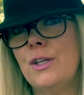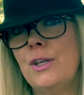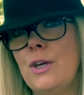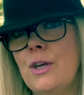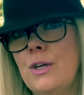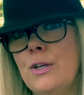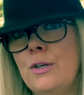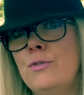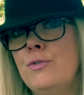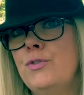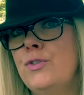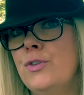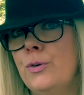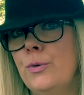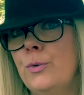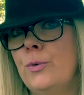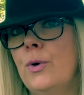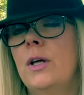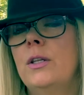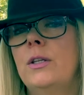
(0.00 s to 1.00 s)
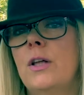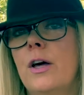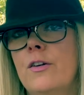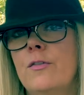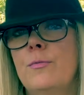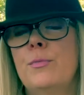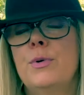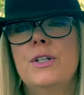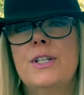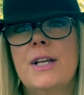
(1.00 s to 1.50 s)
you do a lot
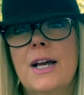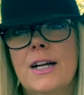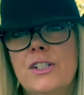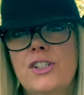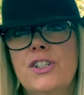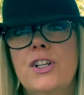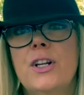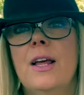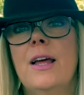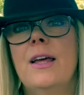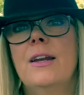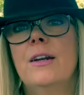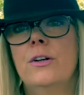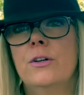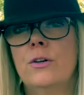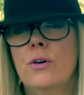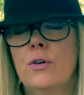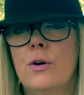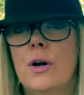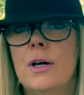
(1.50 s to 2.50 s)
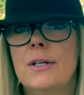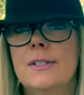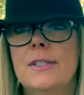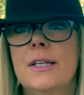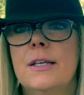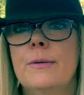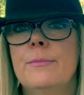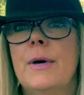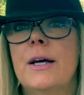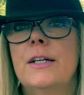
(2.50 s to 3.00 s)
of protection and
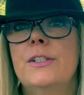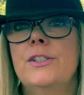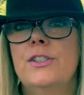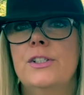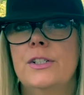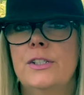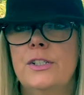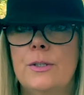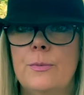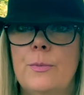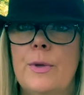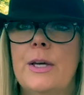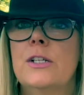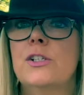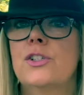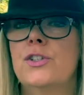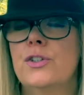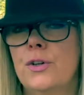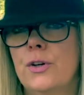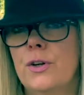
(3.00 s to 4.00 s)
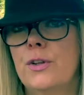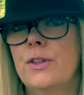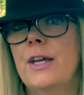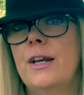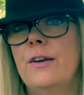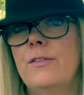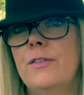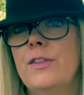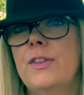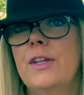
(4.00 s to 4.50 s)
uncrossing magic to make sure
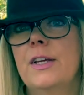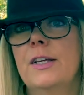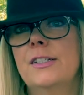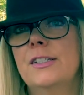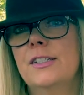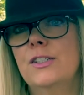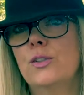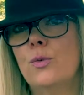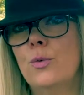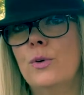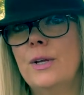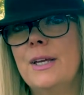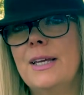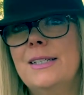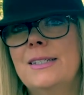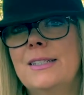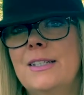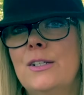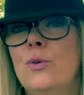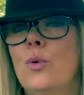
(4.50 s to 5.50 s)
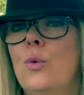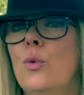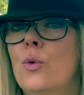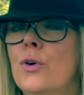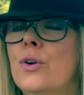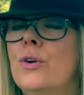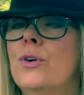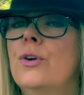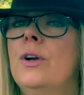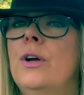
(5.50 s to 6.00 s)
that everything is in
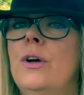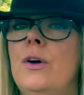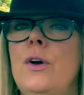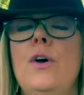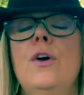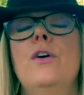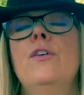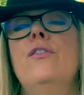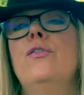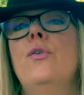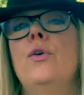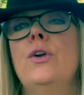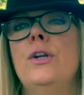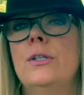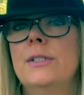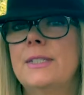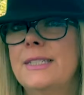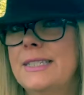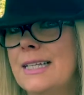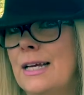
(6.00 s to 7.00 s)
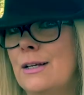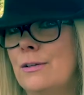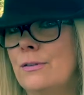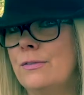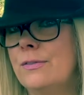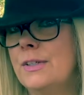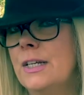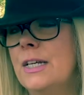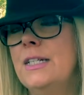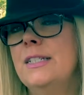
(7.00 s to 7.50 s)
order for
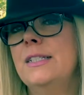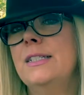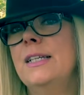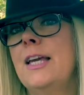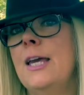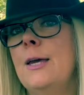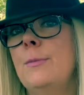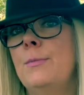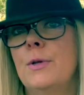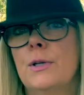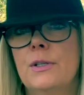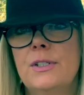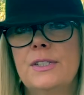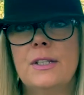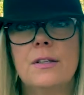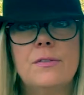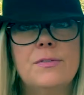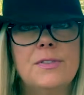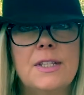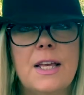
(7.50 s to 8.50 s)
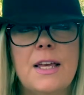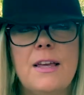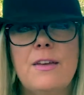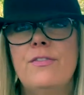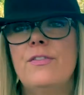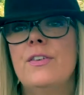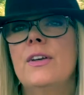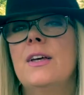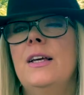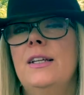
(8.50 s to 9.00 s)
yourself, to keep yourself safe
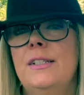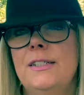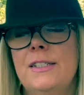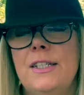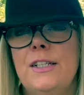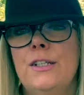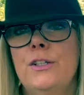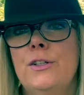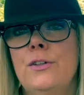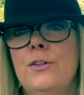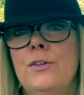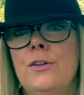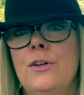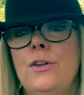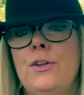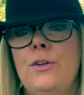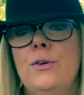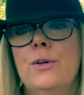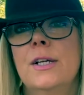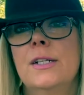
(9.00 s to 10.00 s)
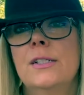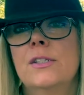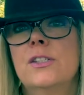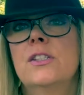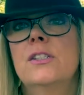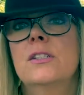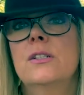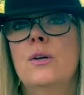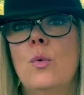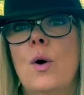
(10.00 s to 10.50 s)
until you can
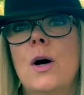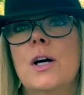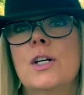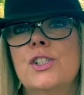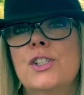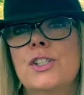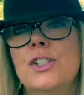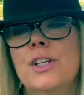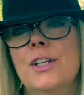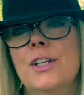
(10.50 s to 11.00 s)
squash